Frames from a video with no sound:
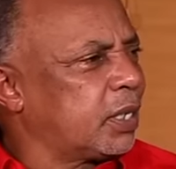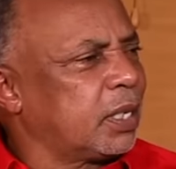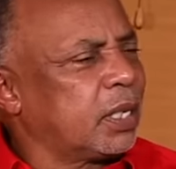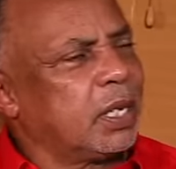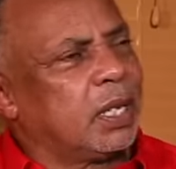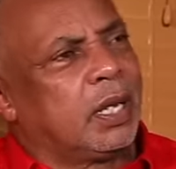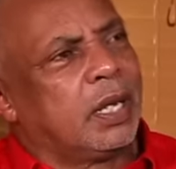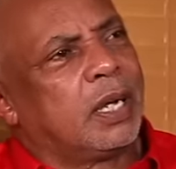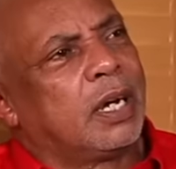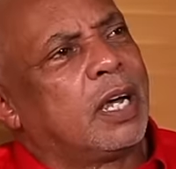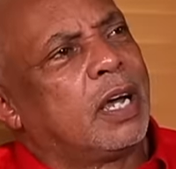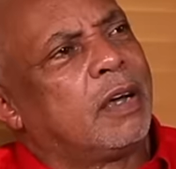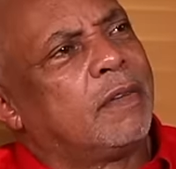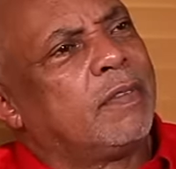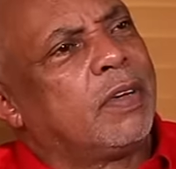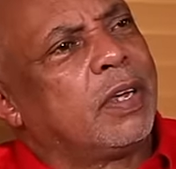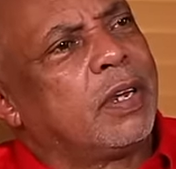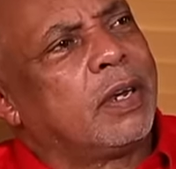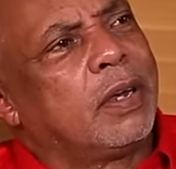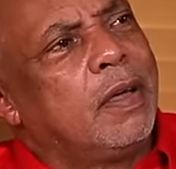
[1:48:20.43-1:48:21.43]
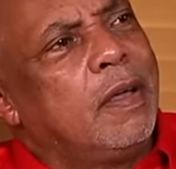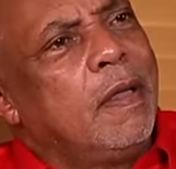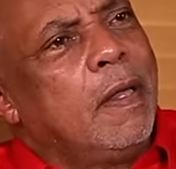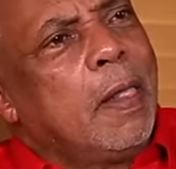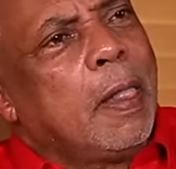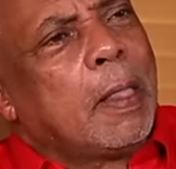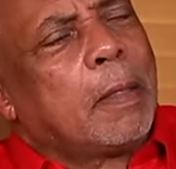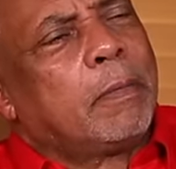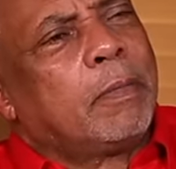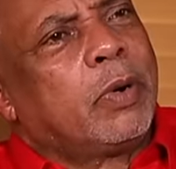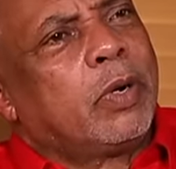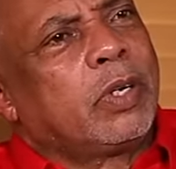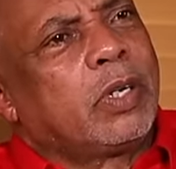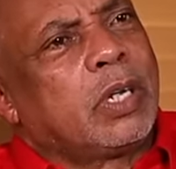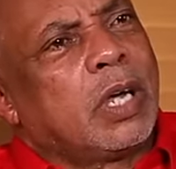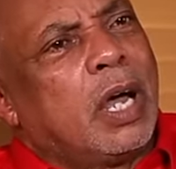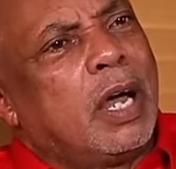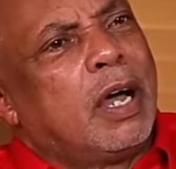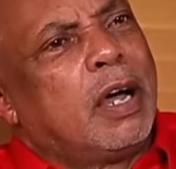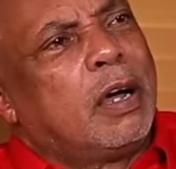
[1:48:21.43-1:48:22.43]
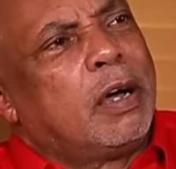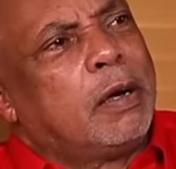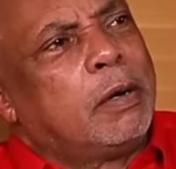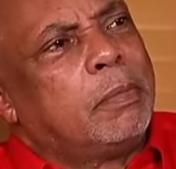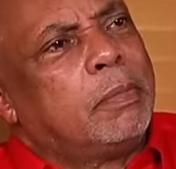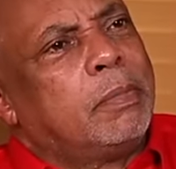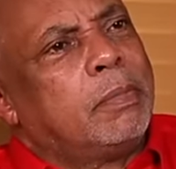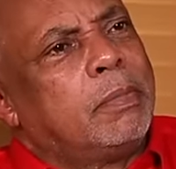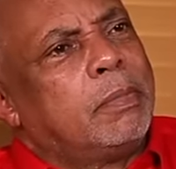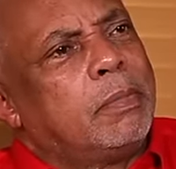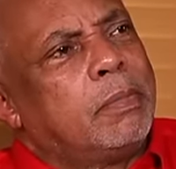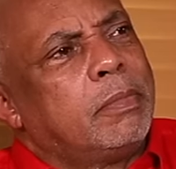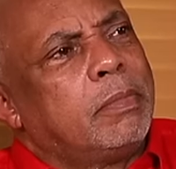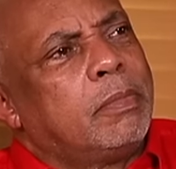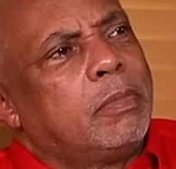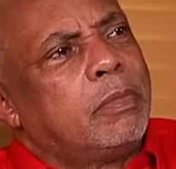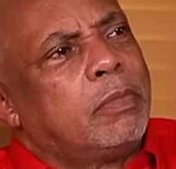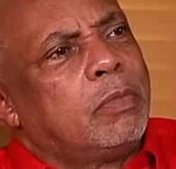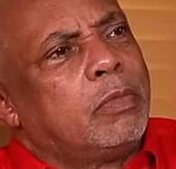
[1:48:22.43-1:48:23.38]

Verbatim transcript: you know what I mean? But,